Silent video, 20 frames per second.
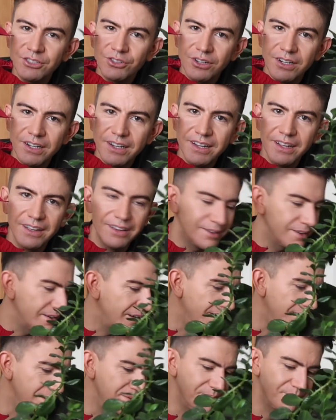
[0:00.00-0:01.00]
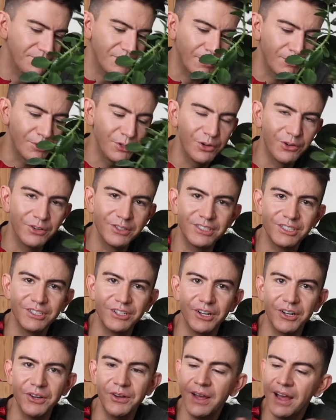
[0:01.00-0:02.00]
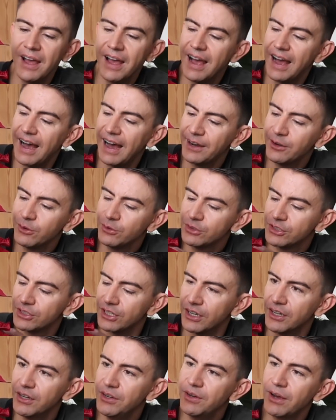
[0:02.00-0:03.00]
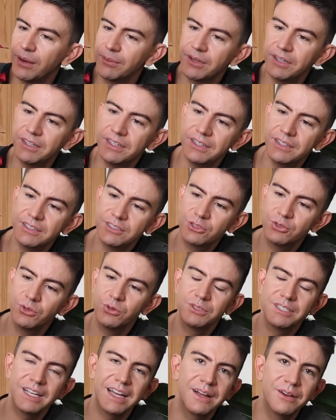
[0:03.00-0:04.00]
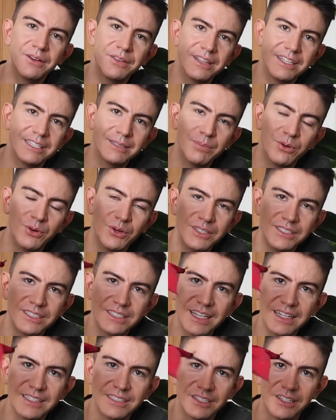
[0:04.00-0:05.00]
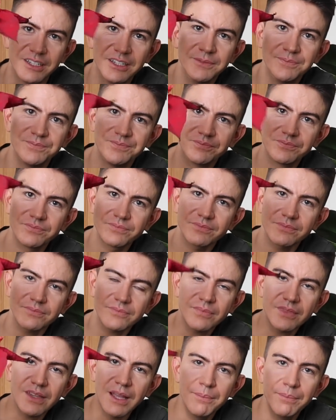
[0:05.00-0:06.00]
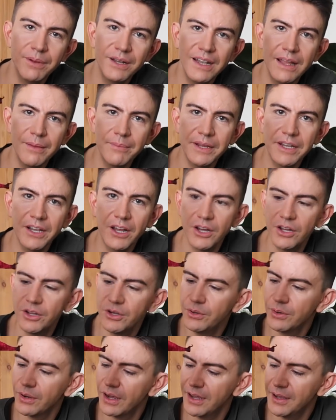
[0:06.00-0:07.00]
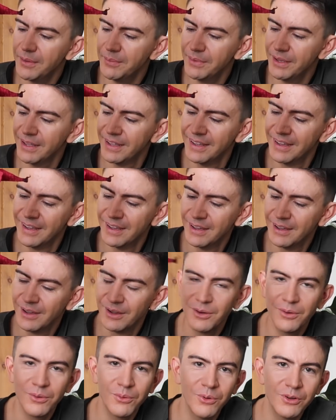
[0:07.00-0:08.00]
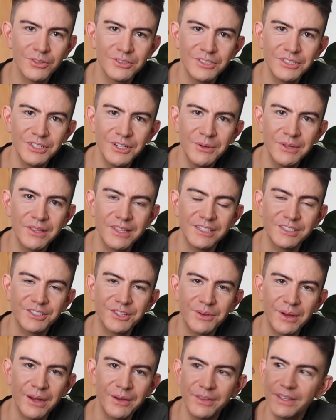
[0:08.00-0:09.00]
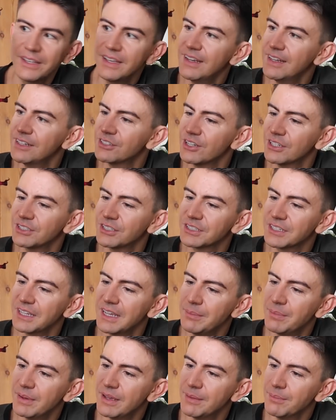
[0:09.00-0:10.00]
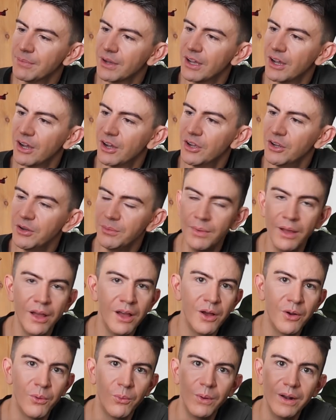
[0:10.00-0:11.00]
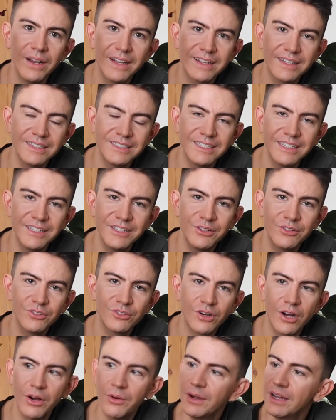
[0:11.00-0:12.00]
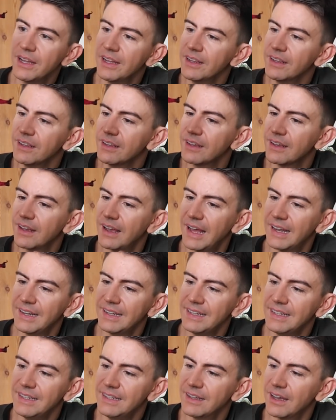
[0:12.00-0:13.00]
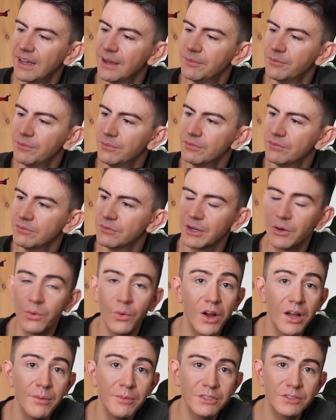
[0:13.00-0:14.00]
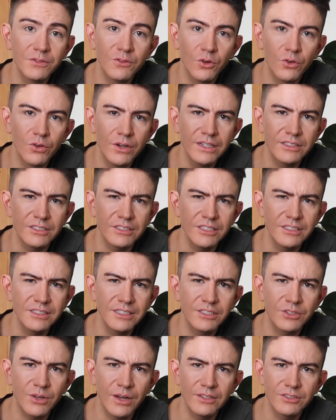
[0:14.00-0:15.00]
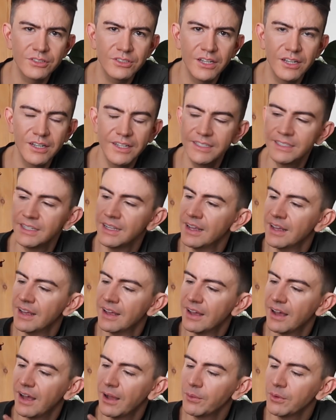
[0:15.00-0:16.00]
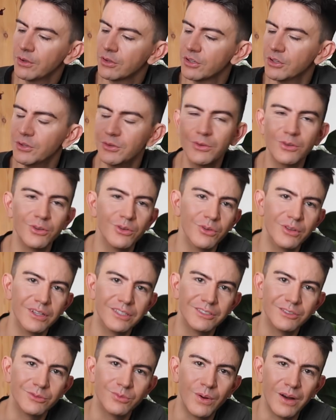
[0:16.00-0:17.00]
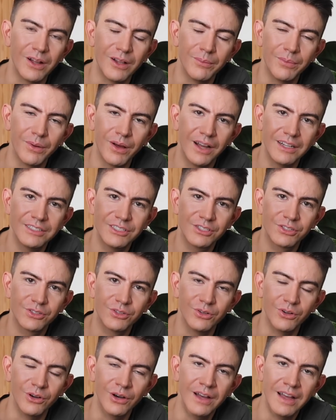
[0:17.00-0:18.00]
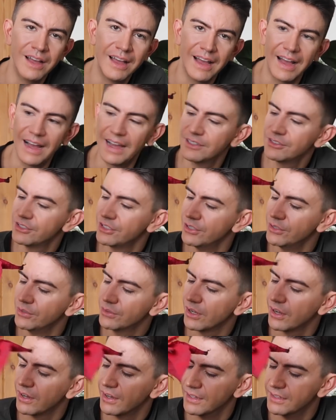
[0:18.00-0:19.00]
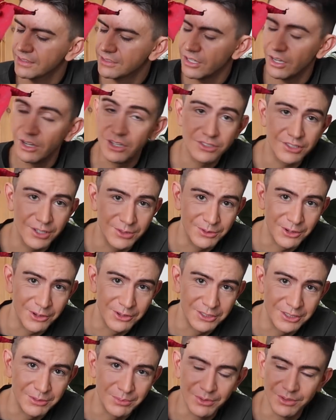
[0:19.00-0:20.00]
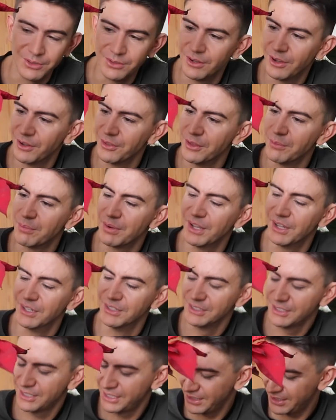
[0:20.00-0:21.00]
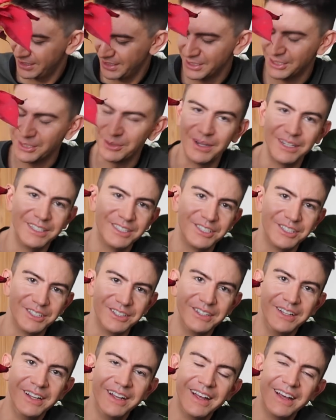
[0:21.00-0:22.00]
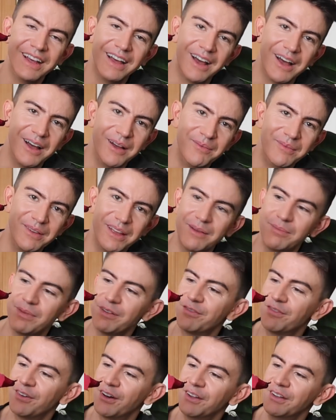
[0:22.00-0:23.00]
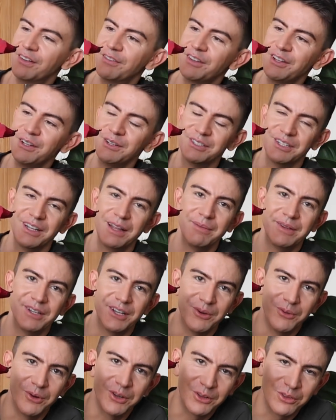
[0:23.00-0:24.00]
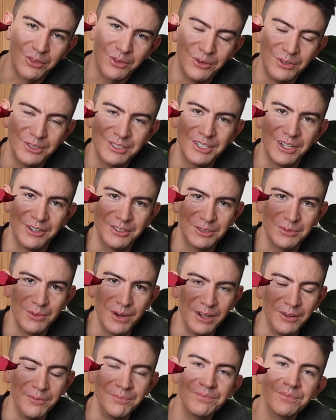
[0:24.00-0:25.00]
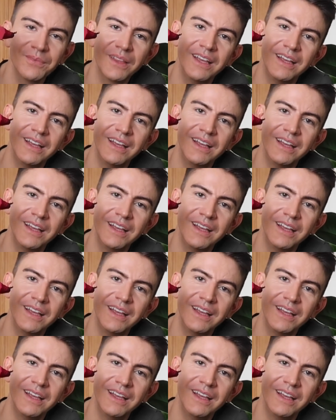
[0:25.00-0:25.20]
tree? I'm curious to know. And also, I'm going to sort out this poinsettia, but let me know what to do with this throughout the year. Should I just keep it in my home? Will it continue growing? Any requirements for it? Does this need to go outside? I will Google all this as well, but I just thought, as you guys are so knowledgeable on the plants situation, it'd be fun for you to let me know what your thoughts are as well.